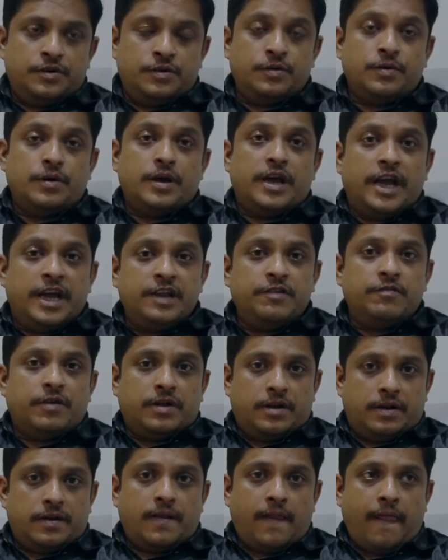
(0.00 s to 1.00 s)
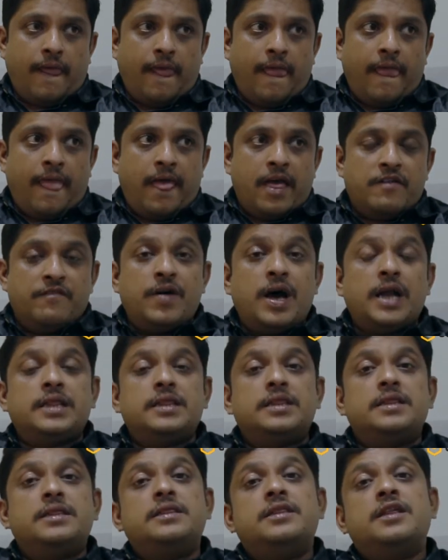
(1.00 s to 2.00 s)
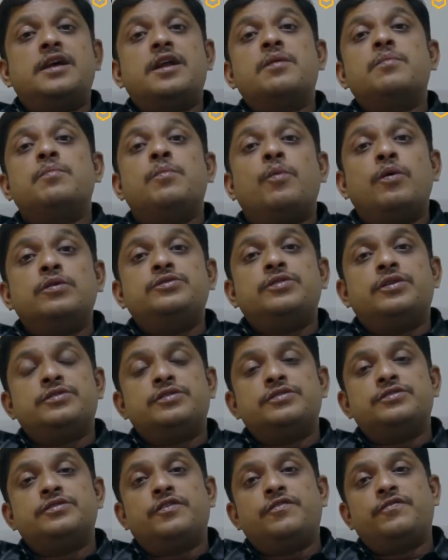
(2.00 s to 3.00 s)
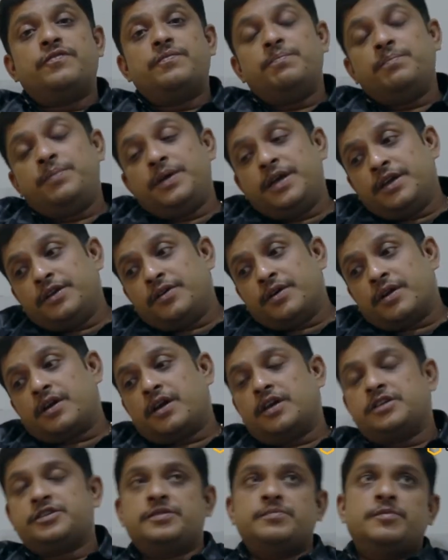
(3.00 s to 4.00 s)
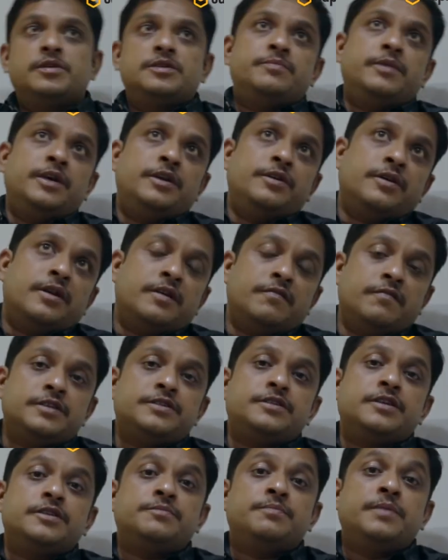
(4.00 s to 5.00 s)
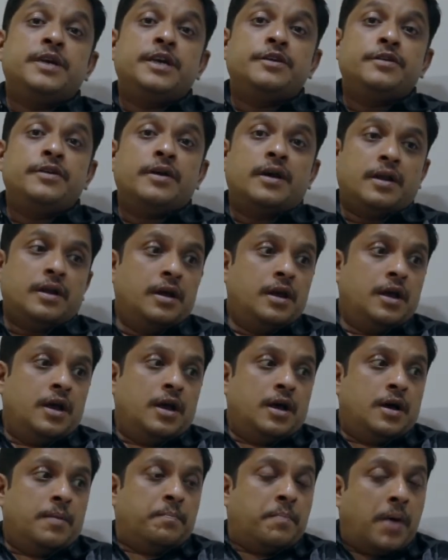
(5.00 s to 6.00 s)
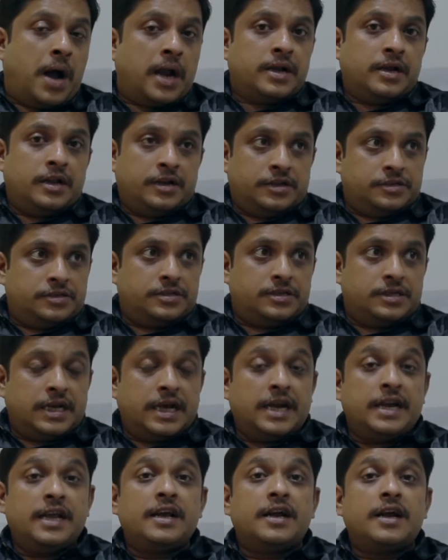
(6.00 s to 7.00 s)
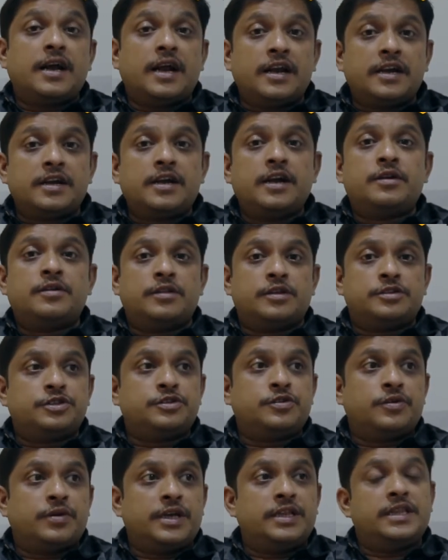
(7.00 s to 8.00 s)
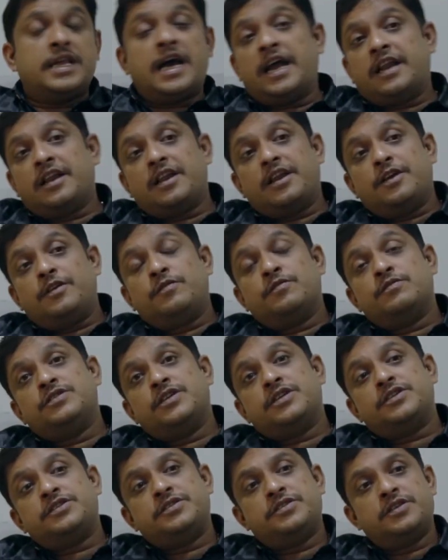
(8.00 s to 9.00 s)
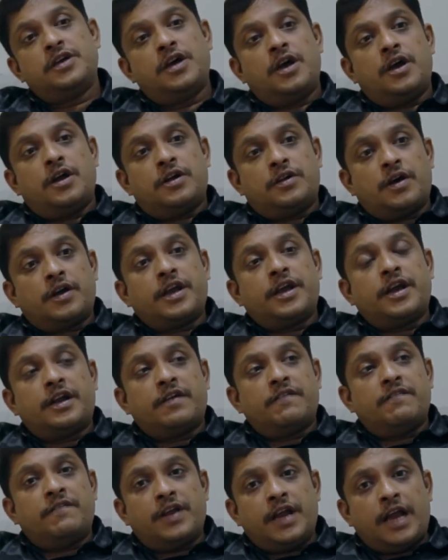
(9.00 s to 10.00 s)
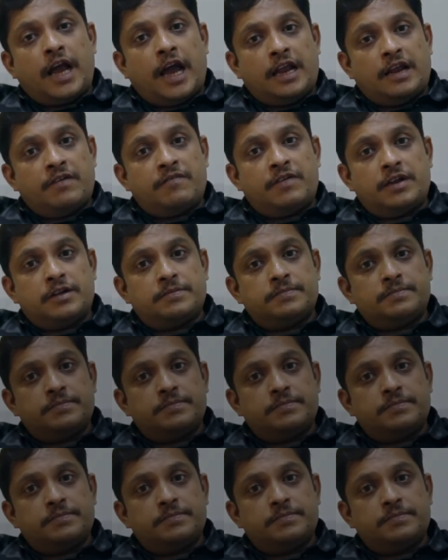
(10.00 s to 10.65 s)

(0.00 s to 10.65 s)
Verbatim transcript: to anyone, where there are more chances of, be it your customers, be it your investors, be it your partners, getting connected to that story than you just talking at a very high level.